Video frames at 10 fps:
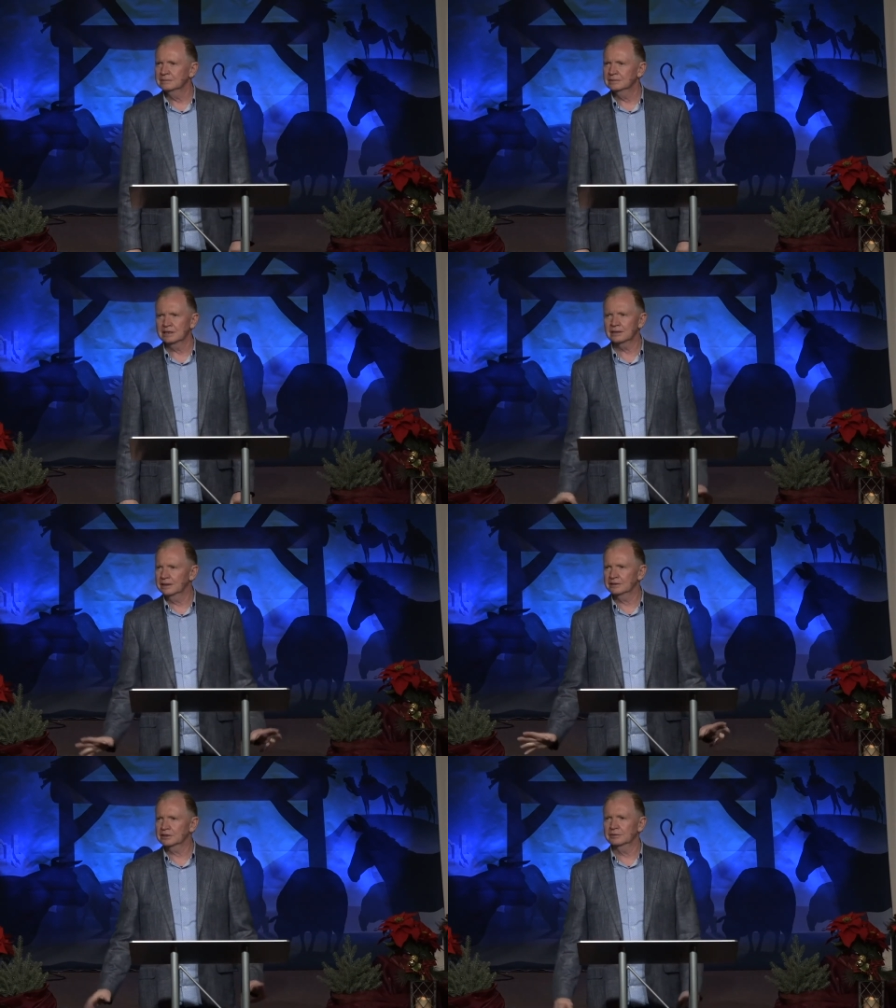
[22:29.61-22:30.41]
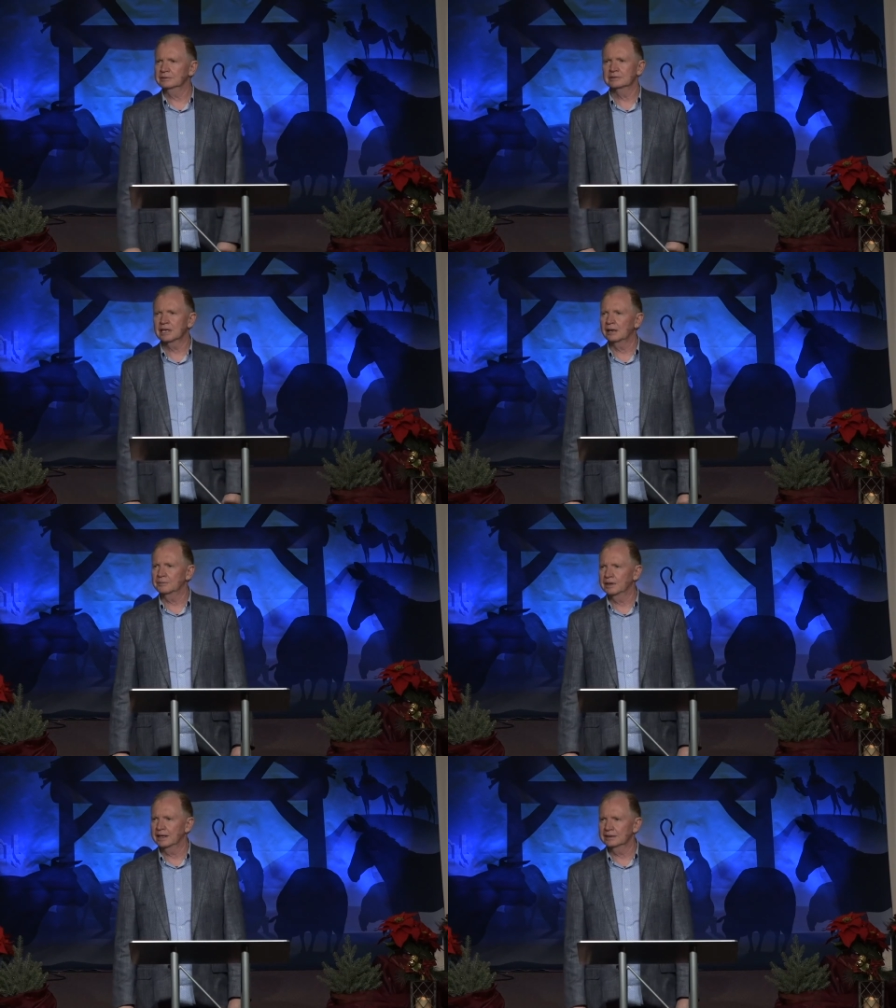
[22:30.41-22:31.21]
Nothing else could
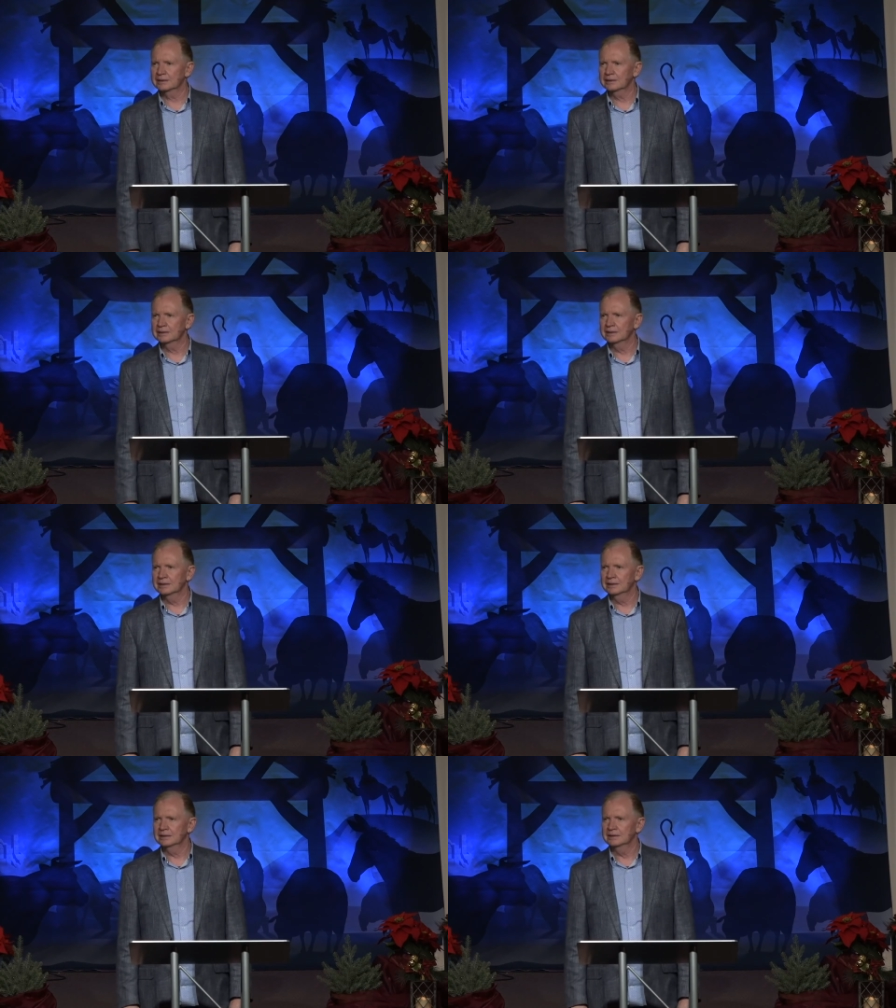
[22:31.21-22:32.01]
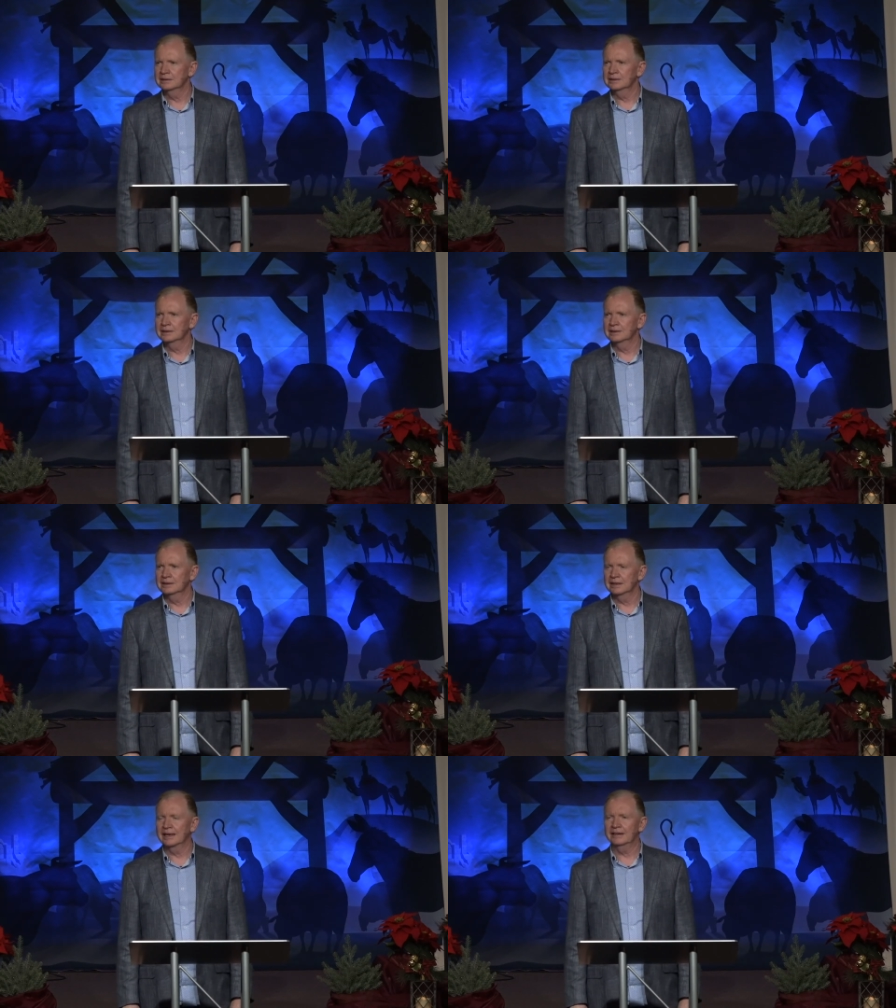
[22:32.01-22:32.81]
top that.
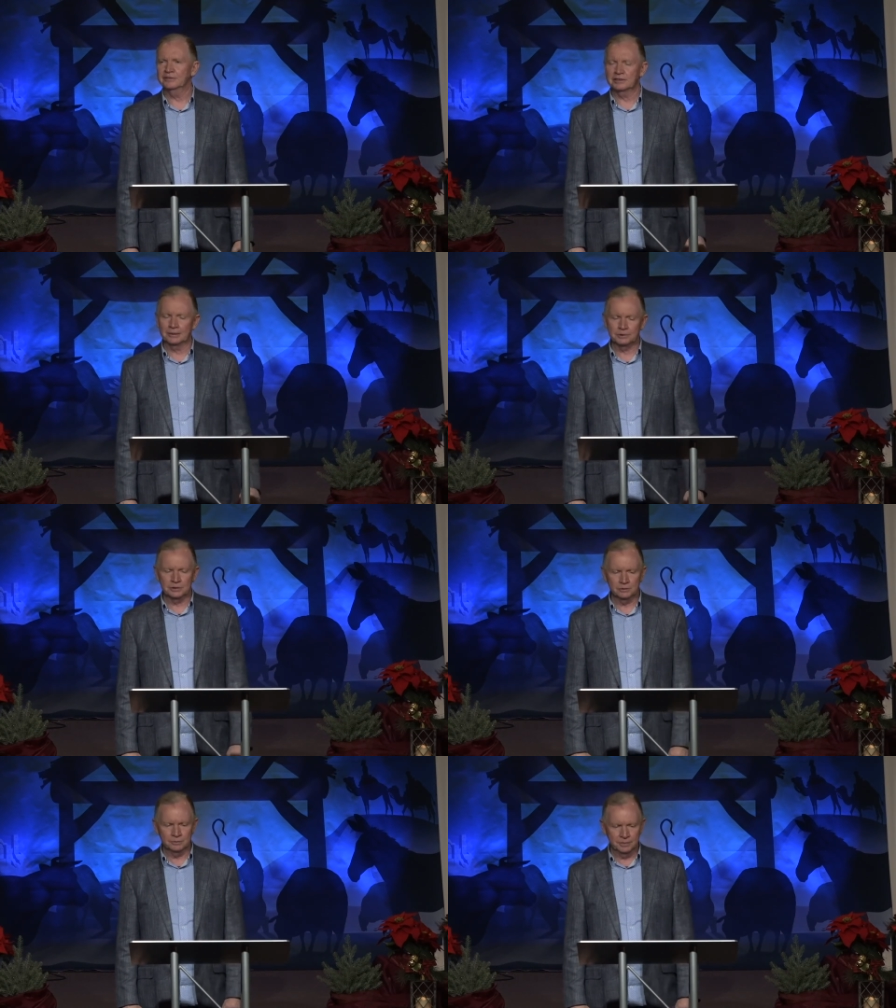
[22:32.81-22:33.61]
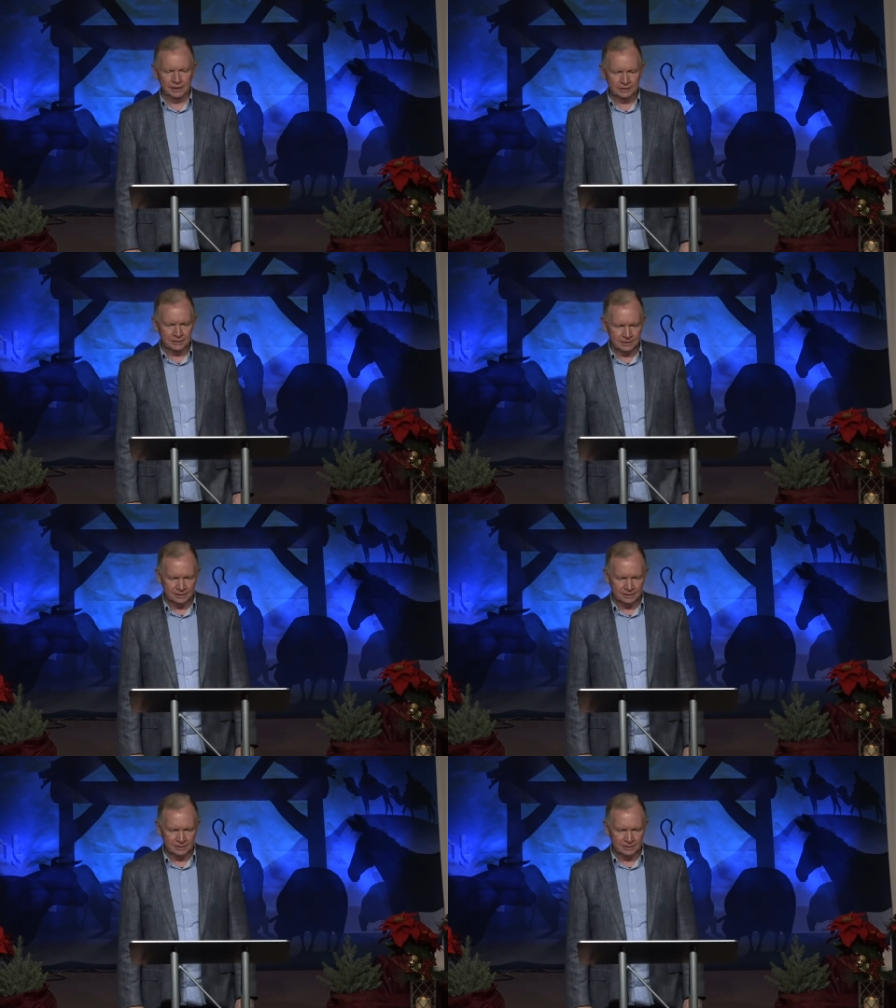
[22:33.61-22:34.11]
He gave his absolute best.